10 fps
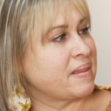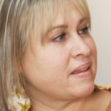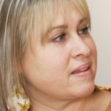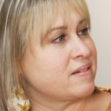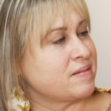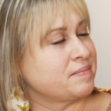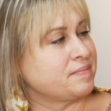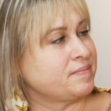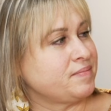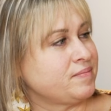
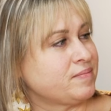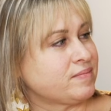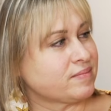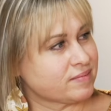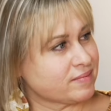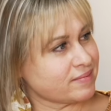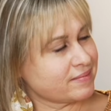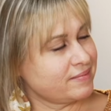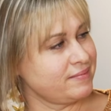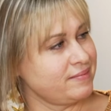
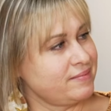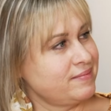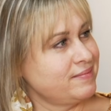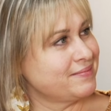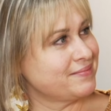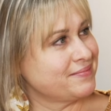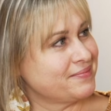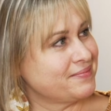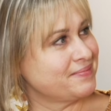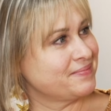
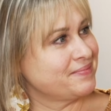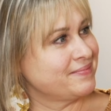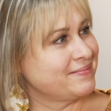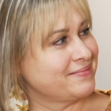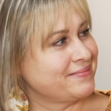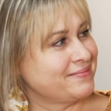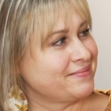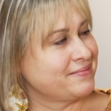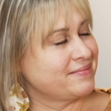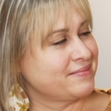
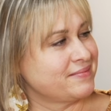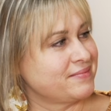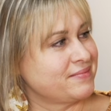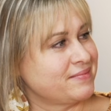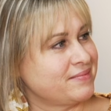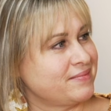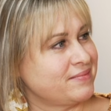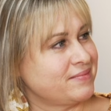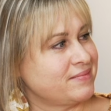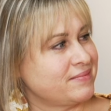
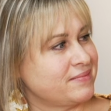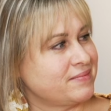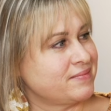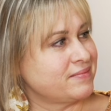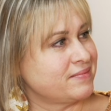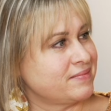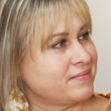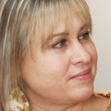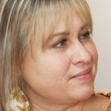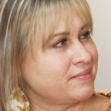
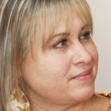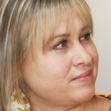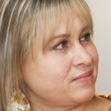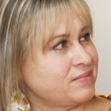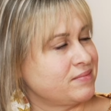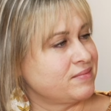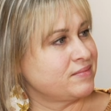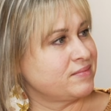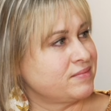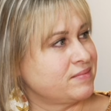
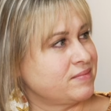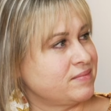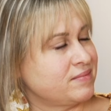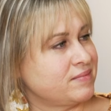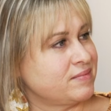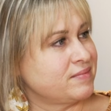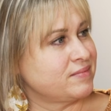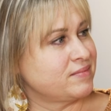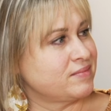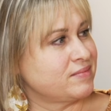[no speech]